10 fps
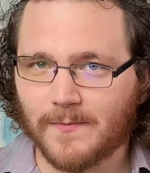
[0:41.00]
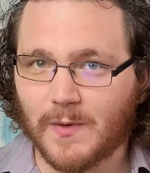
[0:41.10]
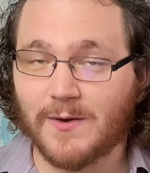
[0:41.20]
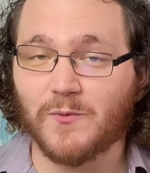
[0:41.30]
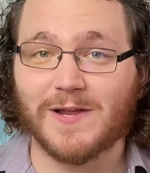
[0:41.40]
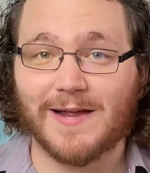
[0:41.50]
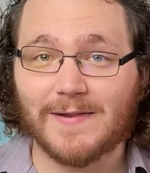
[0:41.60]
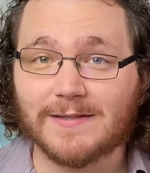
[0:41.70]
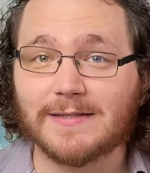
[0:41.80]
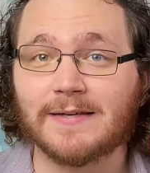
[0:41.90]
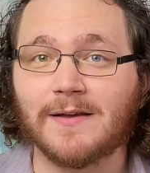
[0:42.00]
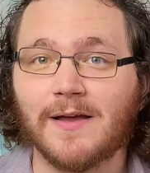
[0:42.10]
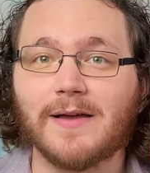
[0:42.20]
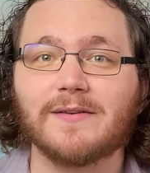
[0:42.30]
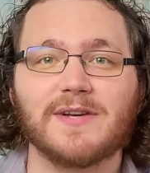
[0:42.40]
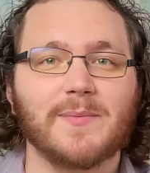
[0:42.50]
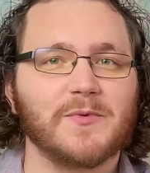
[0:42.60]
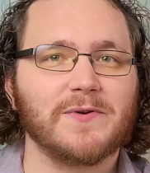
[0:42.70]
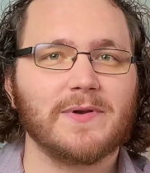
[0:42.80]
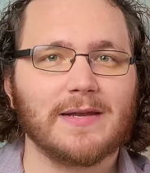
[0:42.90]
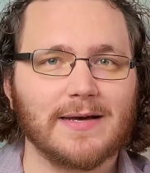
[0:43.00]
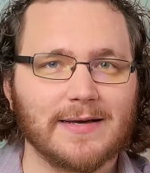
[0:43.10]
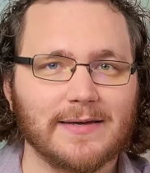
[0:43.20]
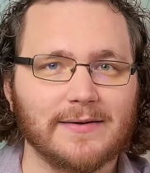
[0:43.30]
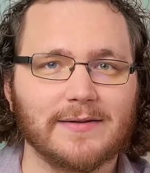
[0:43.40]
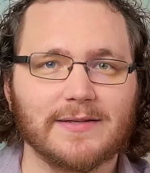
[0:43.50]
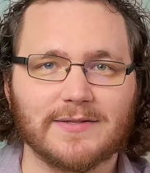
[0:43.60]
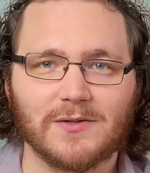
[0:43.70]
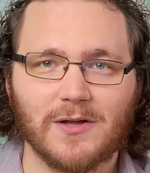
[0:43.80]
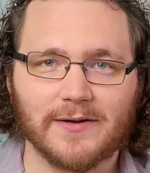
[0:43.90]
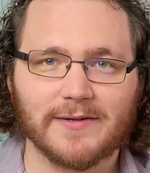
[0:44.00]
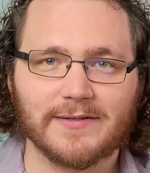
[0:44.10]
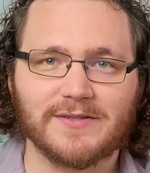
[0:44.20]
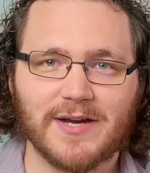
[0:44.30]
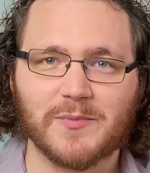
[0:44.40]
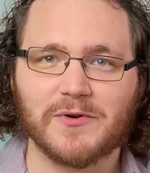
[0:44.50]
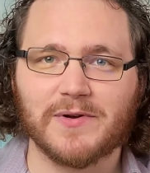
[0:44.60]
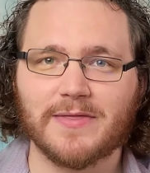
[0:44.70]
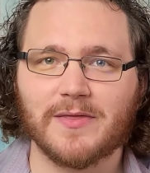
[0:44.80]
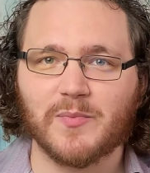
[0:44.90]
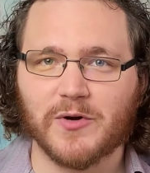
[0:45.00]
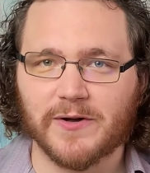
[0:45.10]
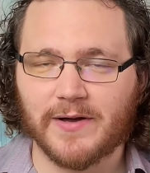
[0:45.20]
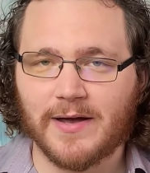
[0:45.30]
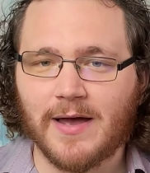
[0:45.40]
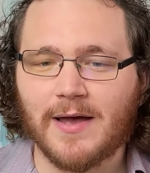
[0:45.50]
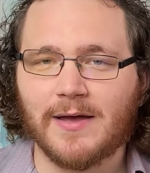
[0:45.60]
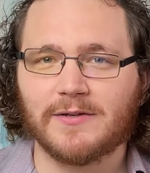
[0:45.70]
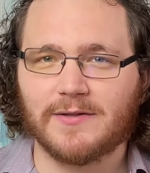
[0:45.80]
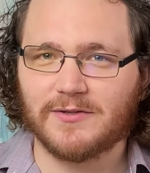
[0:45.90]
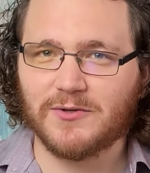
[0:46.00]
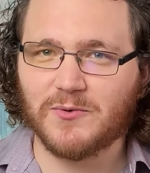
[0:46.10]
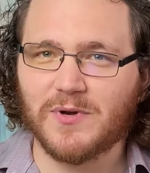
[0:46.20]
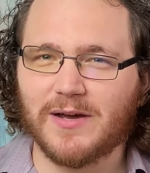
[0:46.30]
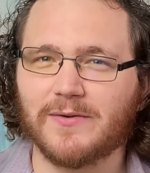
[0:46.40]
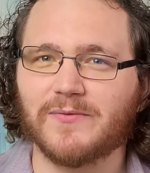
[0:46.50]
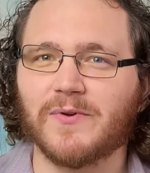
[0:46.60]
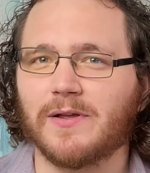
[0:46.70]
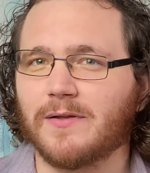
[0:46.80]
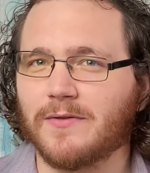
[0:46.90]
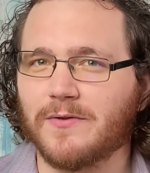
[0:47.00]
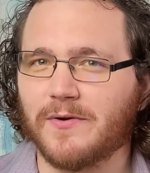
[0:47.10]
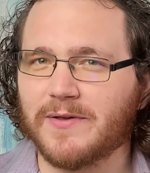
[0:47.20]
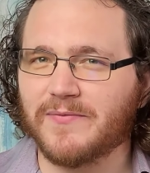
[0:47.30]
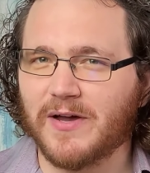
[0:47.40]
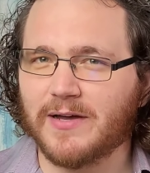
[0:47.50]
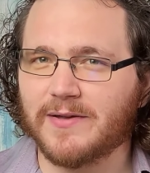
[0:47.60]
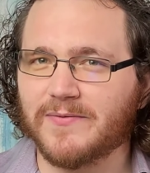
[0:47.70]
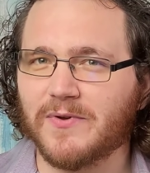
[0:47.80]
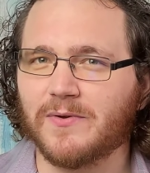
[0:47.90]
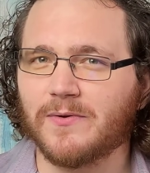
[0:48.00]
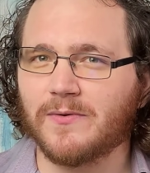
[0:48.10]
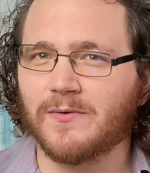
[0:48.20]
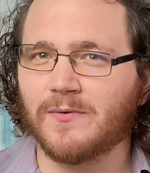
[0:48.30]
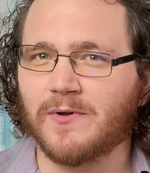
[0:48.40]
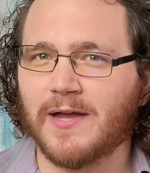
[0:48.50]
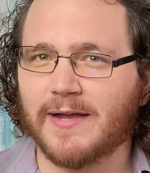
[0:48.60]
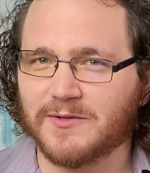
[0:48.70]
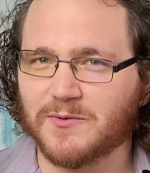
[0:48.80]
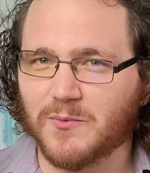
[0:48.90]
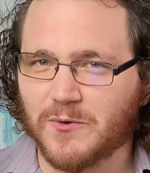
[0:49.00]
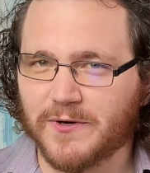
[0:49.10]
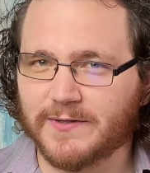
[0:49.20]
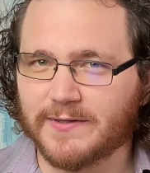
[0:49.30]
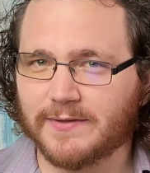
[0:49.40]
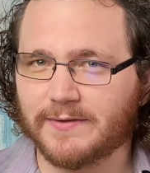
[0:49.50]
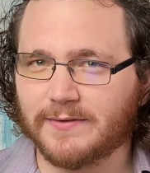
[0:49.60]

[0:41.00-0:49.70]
in reality, chapter 9 is the longest chapter in the book, to the tune of 35 extra words.